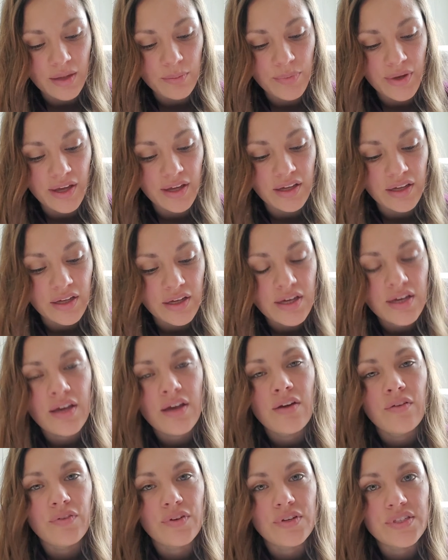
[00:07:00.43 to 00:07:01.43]
But
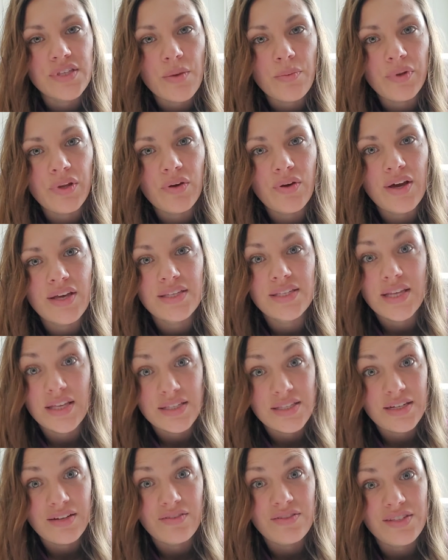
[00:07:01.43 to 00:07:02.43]
for somebody who has
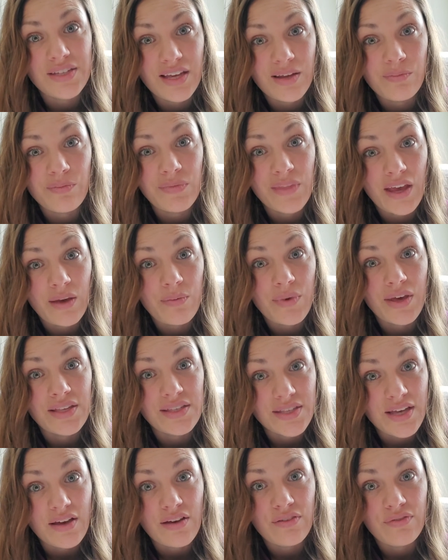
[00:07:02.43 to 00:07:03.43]
sensitive skin like
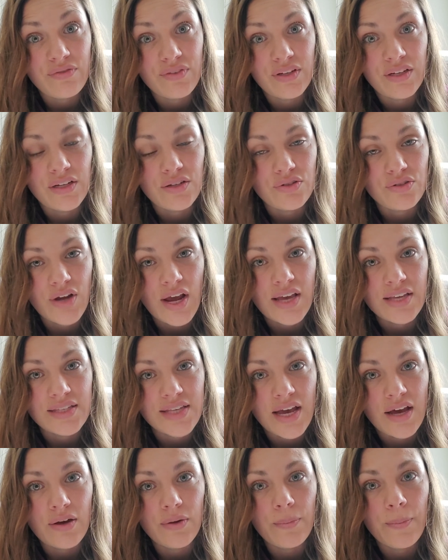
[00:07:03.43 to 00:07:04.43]
myself and it dries
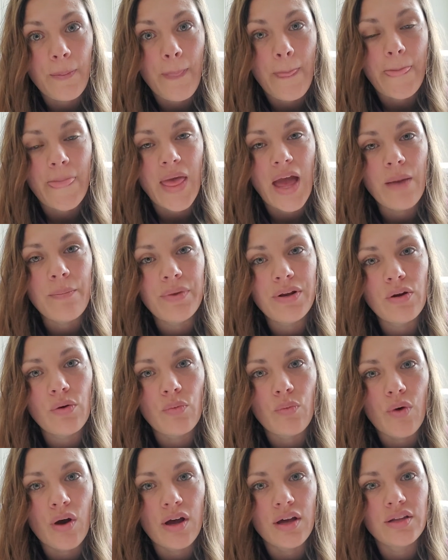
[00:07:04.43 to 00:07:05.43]
out, I'm going to
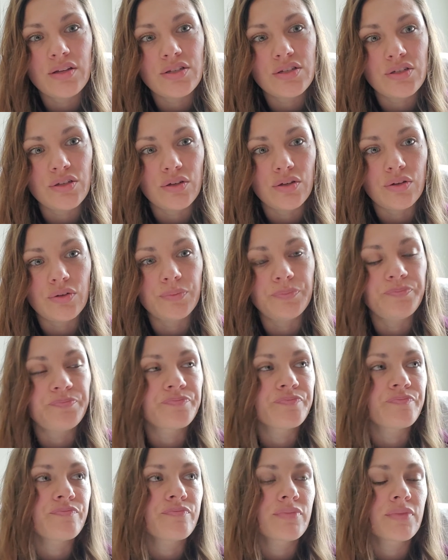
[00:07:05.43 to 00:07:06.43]
want to
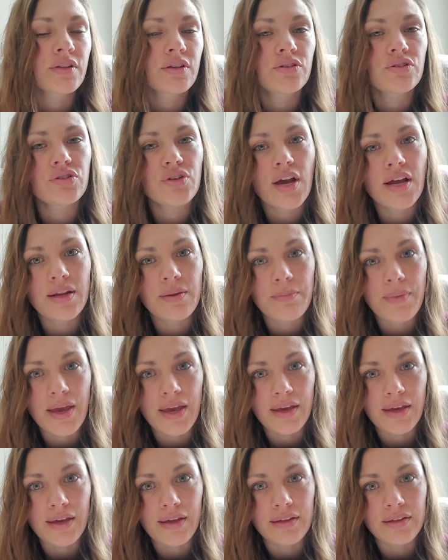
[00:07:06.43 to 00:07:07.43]
try to
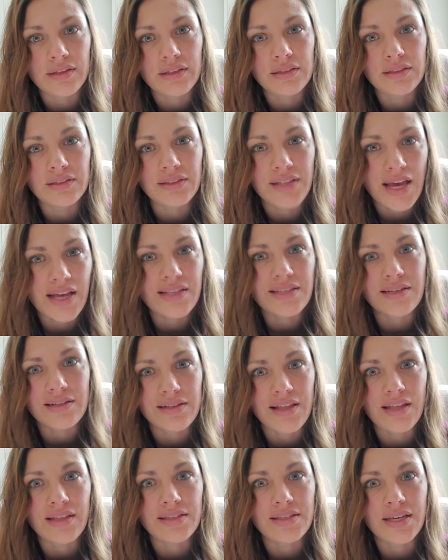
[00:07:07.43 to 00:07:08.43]
make it less
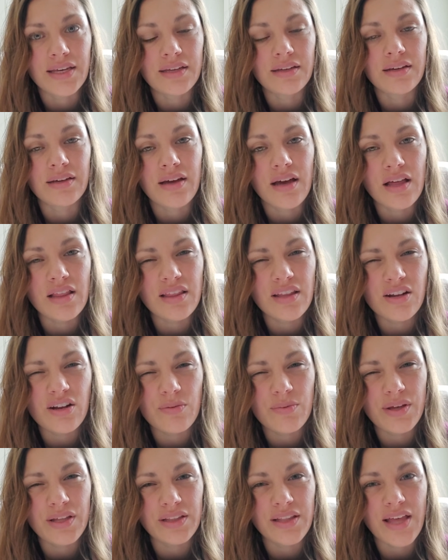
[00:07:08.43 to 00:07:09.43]
cleansing, a little
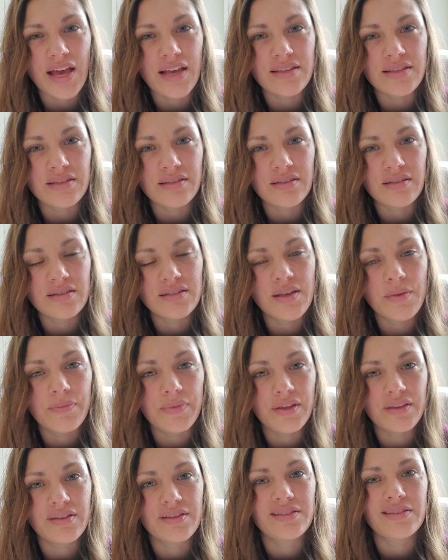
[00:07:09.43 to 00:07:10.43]
bit less,
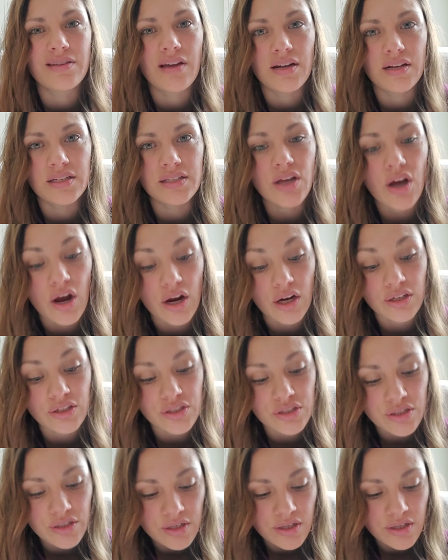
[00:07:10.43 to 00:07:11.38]
something that's not as harsh.